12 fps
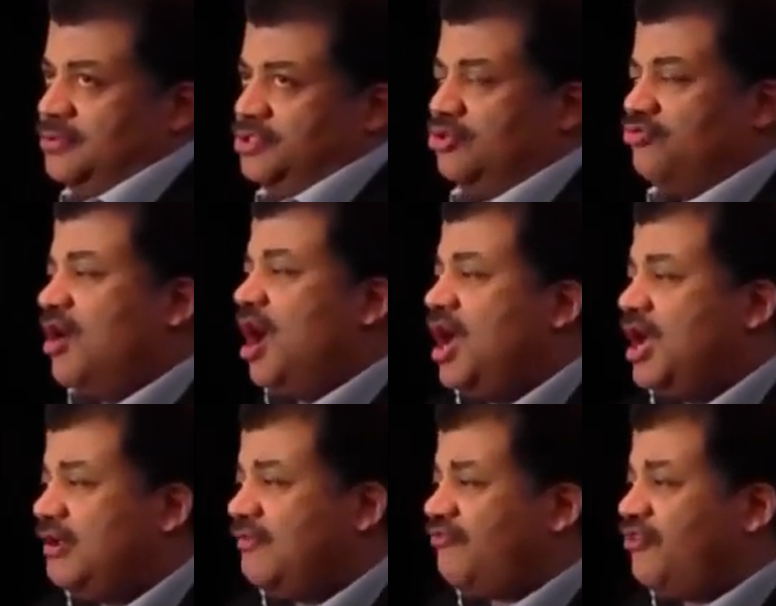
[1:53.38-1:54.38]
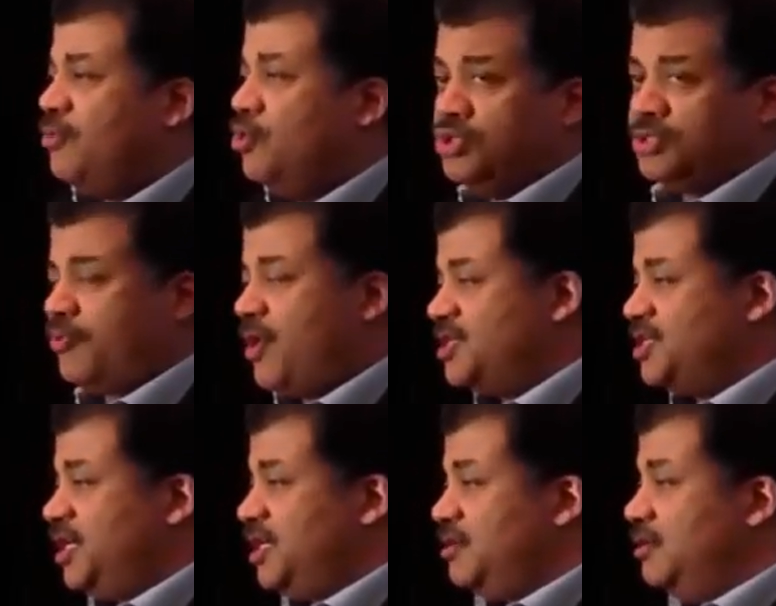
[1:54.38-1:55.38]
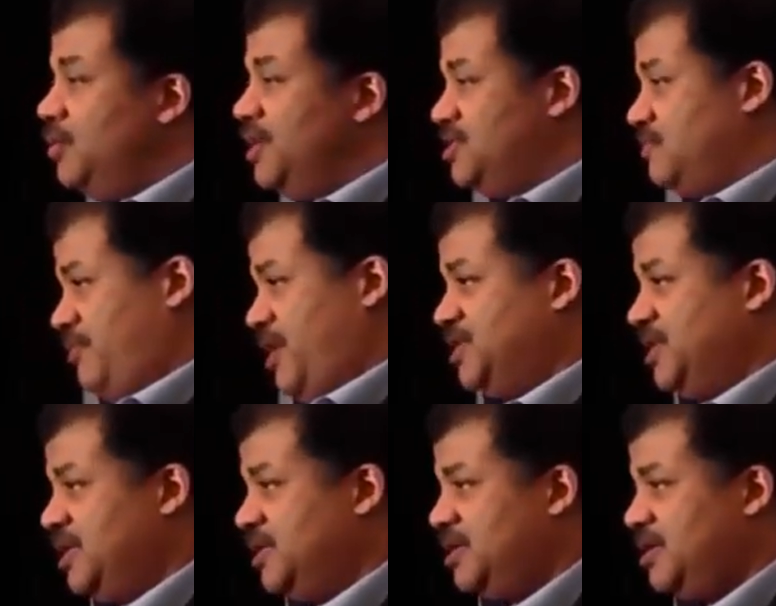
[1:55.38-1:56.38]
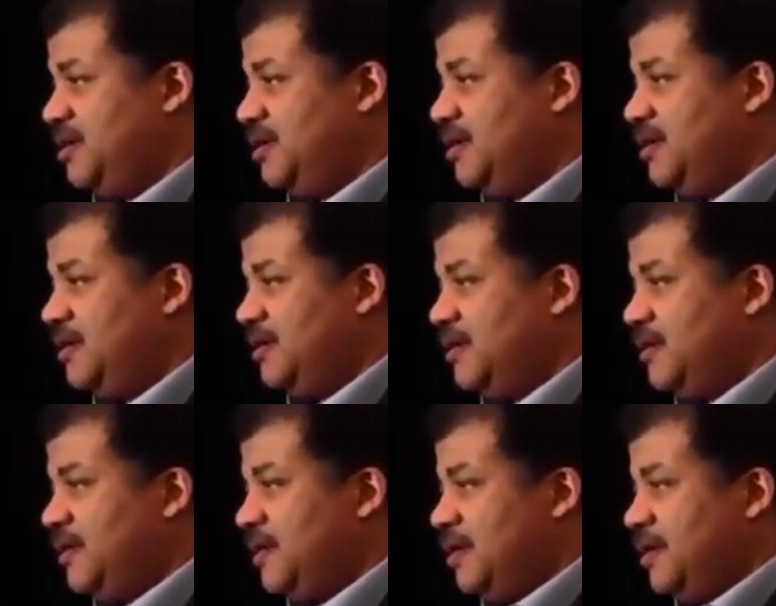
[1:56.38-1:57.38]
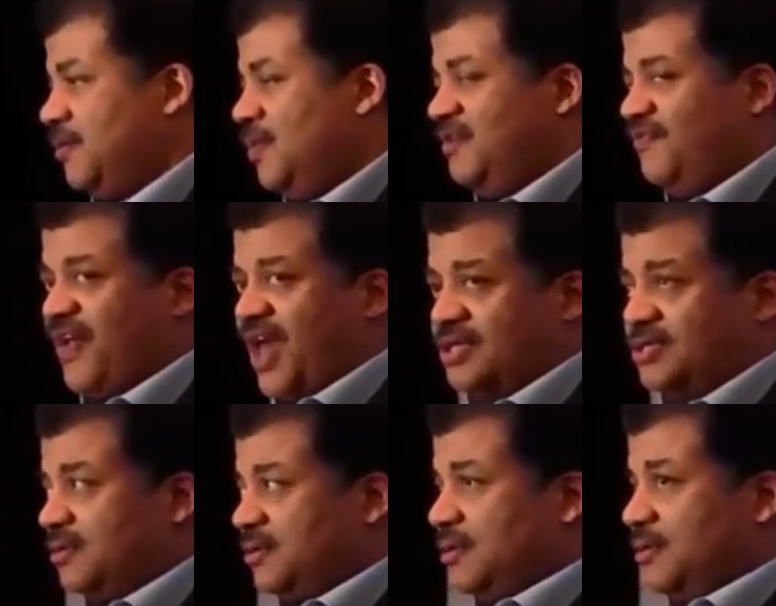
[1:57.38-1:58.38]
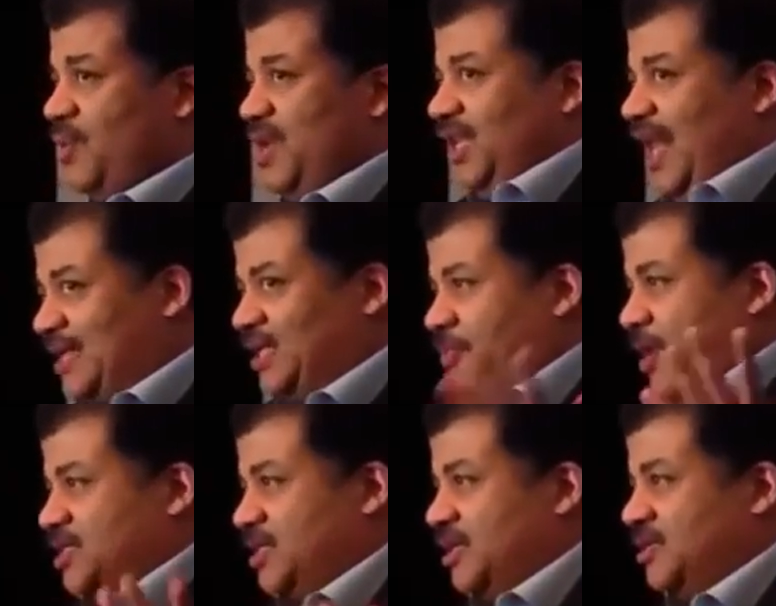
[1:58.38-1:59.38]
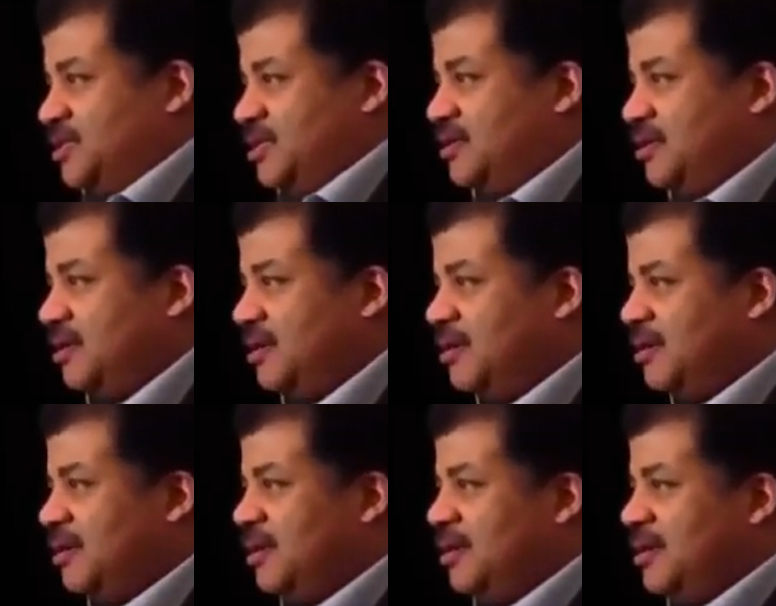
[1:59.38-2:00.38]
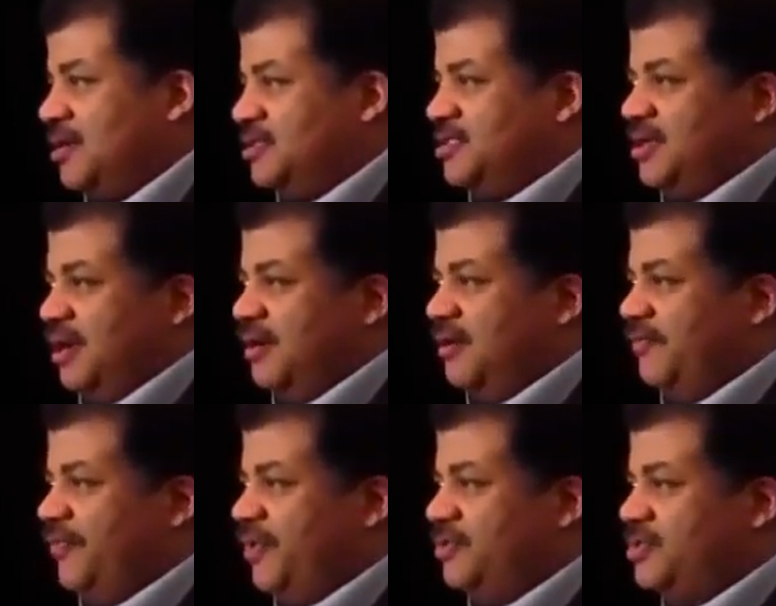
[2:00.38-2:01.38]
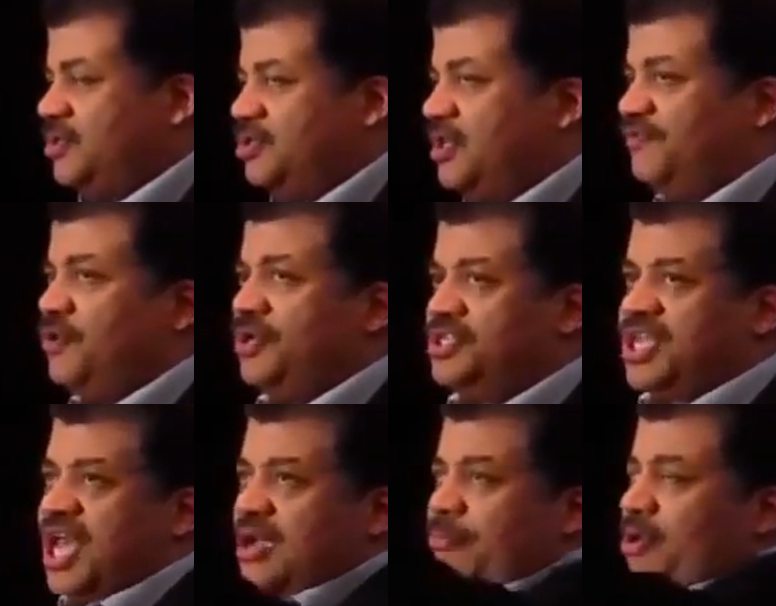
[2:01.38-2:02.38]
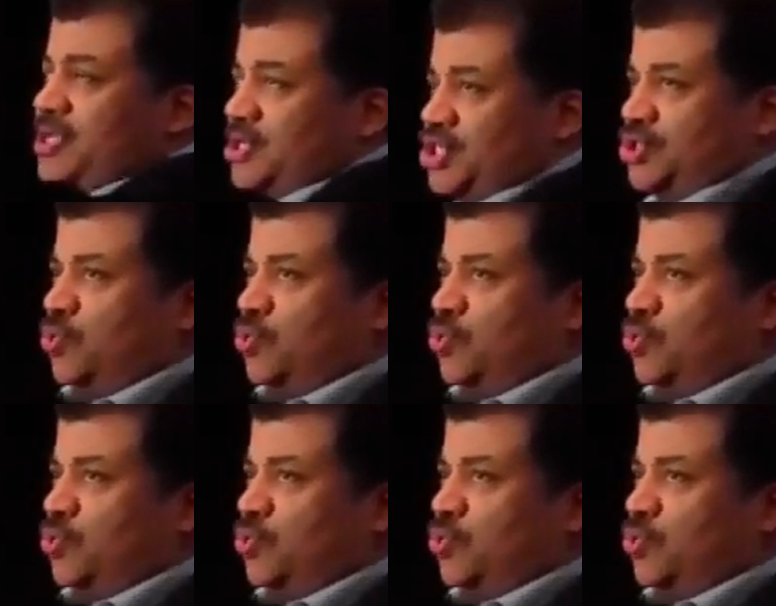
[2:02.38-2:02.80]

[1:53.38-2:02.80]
derive from who's president and who isn't president, when in fact, we elect presidents. So if you're going to take a president and